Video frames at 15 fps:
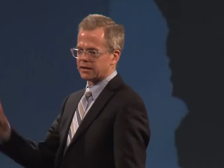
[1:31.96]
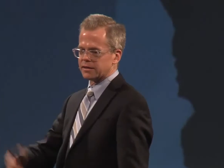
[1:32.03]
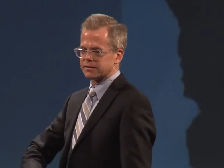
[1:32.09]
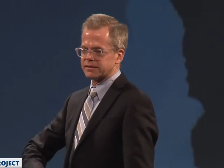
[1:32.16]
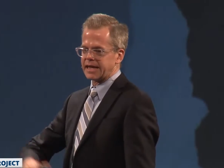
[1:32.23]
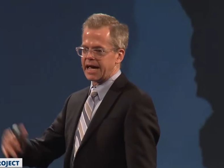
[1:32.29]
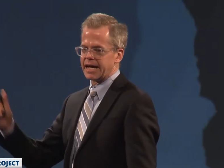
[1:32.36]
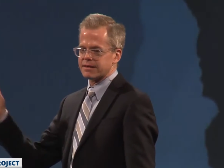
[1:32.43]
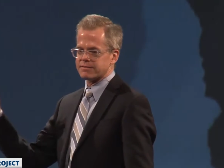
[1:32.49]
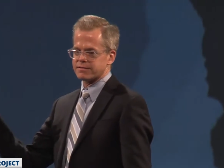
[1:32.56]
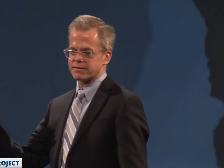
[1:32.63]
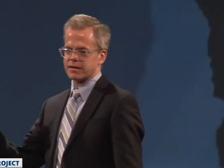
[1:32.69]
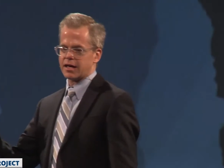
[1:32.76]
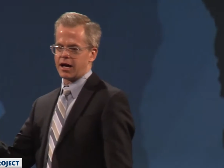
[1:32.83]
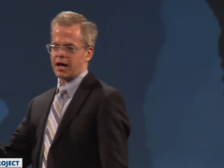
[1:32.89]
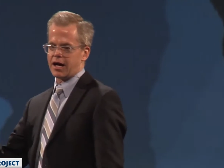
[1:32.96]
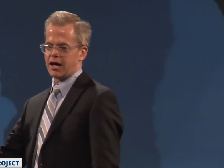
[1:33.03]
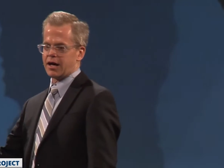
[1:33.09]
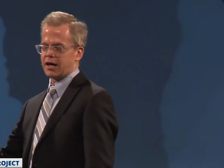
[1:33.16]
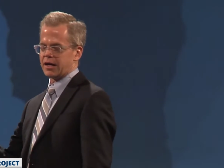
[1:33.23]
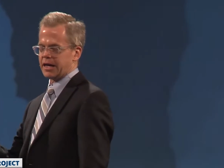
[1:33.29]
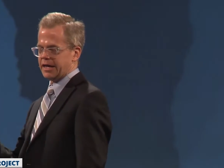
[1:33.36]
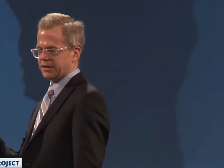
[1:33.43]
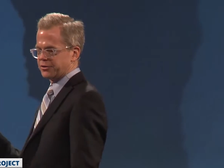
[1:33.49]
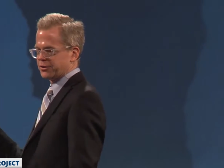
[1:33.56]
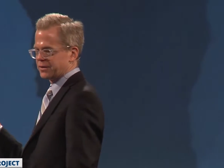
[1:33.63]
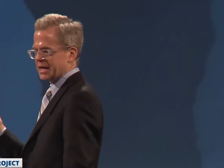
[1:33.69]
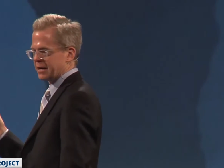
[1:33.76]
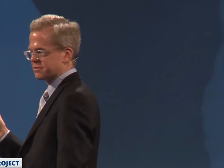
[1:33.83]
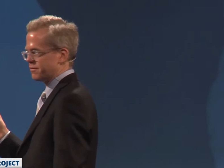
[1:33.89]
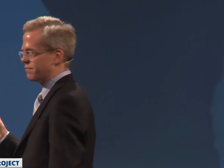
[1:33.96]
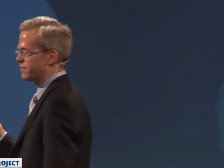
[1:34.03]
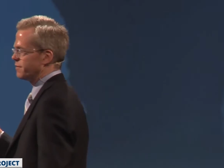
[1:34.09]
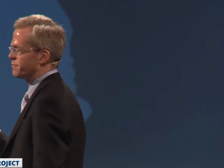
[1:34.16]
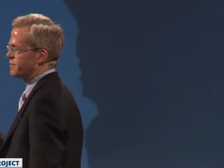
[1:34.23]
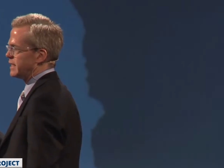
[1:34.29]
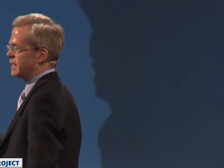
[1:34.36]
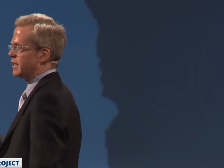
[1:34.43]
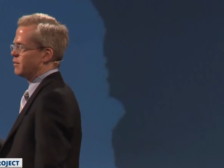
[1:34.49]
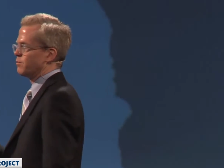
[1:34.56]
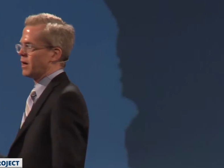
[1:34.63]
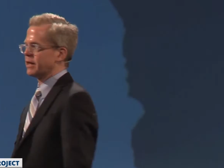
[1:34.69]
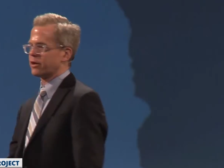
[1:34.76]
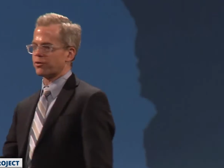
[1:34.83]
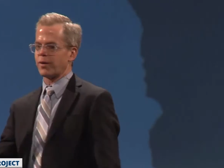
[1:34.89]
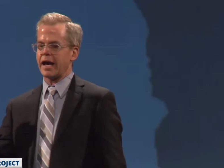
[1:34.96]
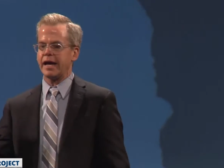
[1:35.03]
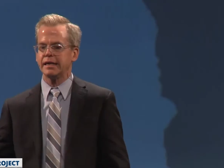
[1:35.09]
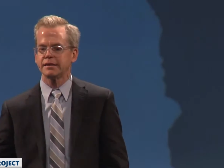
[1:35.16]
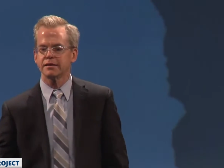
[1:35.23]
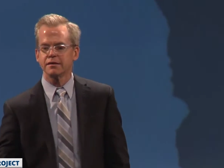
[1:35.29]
all states uh, in 2015 by the rate